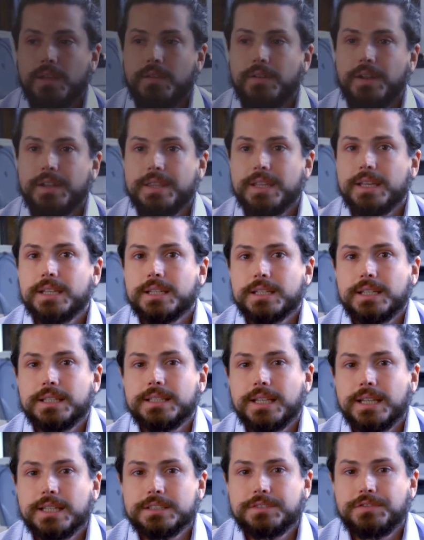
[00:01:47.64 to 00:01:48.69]
I think in
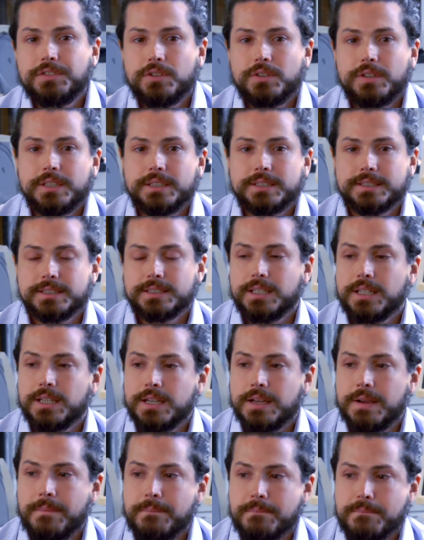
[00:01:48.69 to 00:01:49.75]
the last few years
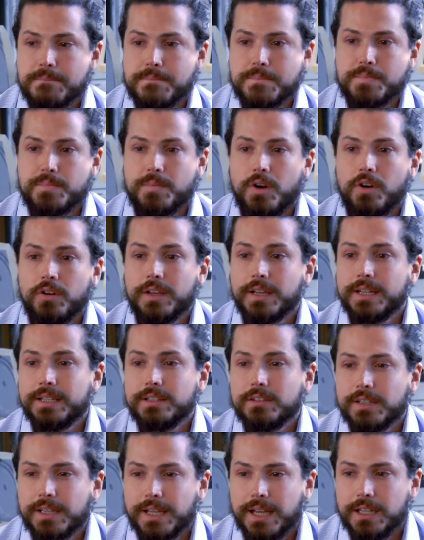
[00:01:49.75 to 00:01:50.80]
um,
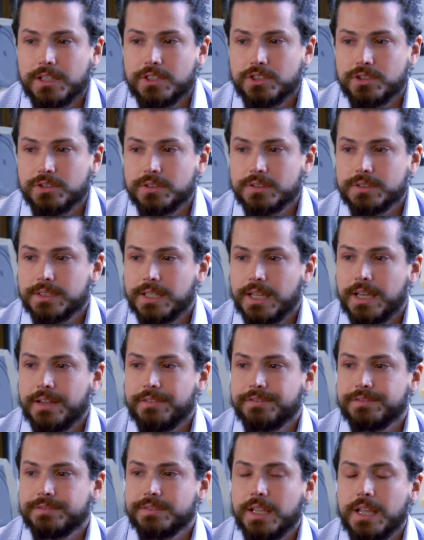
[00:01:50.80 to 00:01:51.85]
organoid cultures have
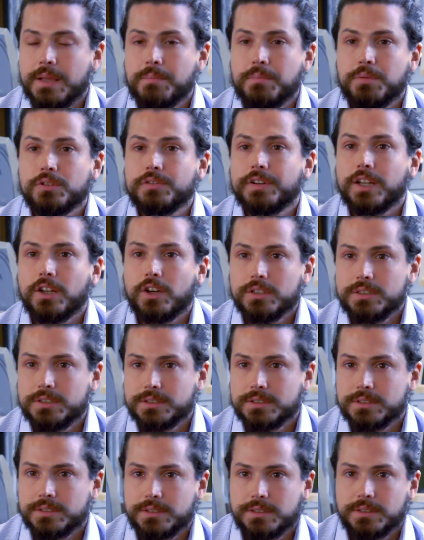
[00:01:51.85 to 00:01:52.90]
improved a lot,
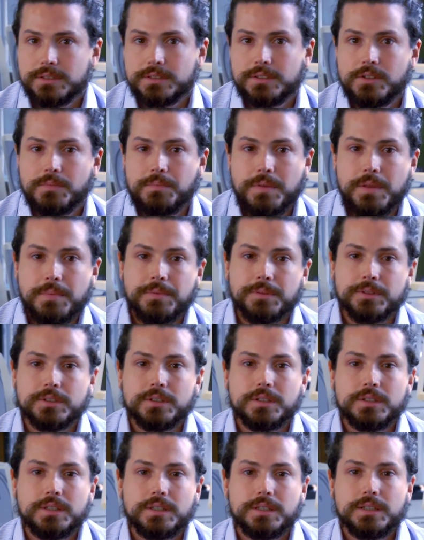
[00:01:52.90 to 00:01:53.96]
so
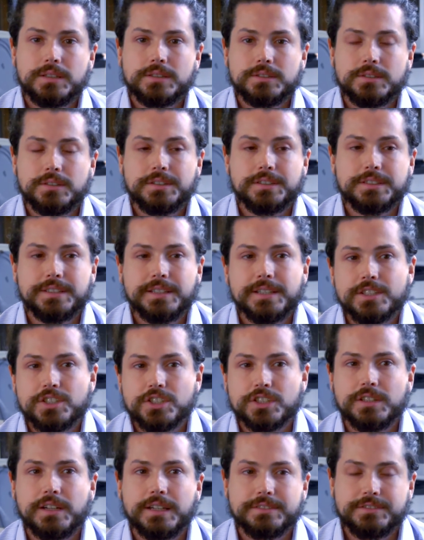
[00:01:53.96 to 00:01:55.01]
people, so
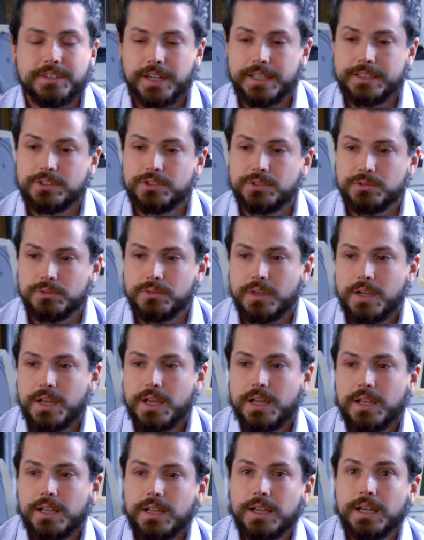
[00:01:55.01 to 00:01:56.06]
researchers are trying to
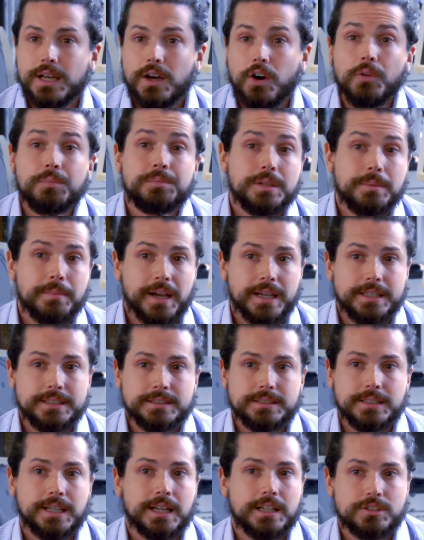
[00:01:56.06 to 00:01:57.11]
uh,
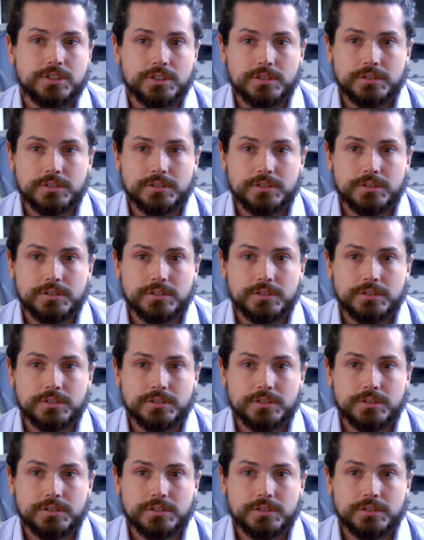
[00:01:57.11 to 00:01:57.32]
optimize the culture